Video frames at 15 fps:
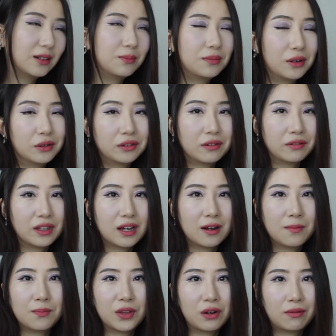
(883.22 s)
Both of
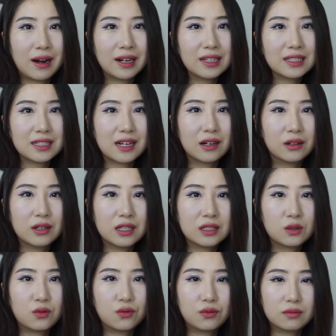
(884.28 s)
them, their writing style
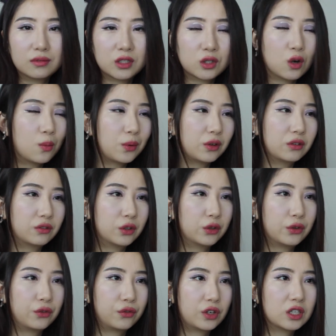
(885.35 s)
is so beautiful.
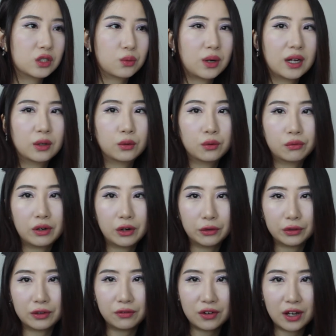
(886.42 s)
The first one, who
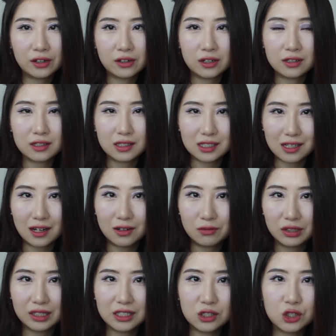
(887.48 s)
wrote the father-son
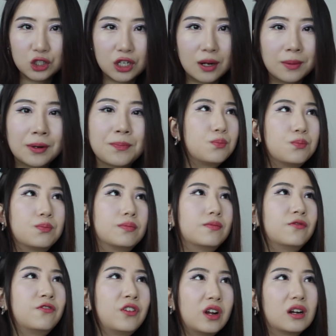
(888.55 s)
relationship,
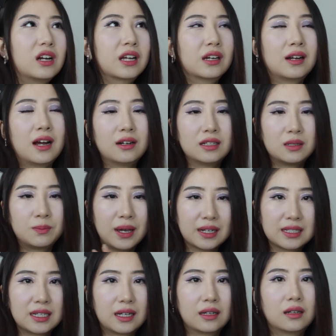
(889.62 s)
very good at
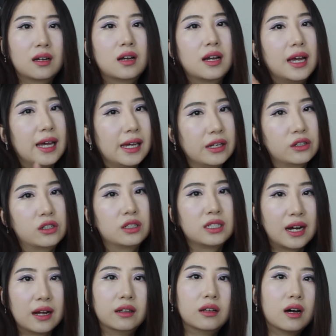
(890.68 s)
depicting inner
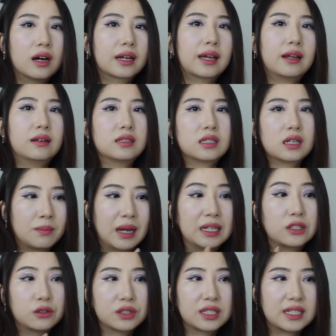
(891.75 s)
dialogue and
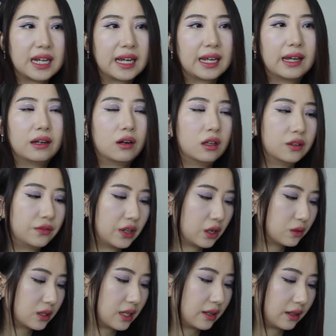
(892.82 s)
mental state and all of
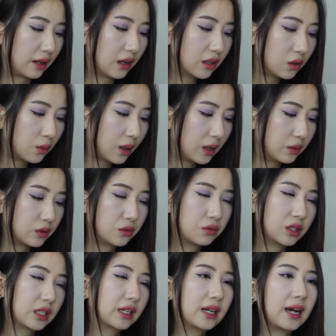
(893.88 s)
those, and the other one was
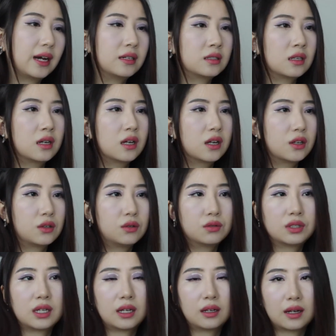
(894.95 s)
really good at
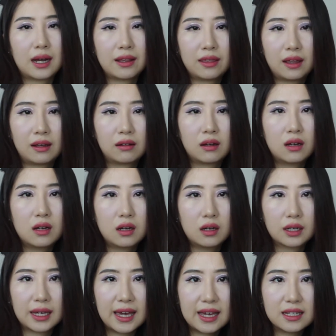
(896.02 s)
using, I think,
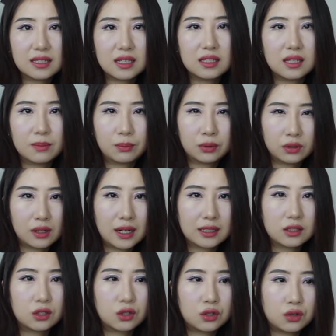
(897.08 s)
cases and
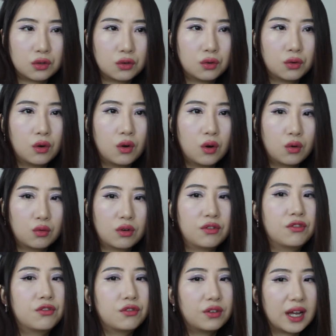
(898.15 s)
plots to
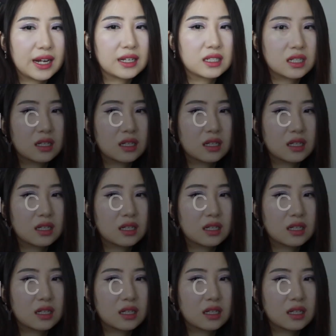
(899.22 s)
reflect.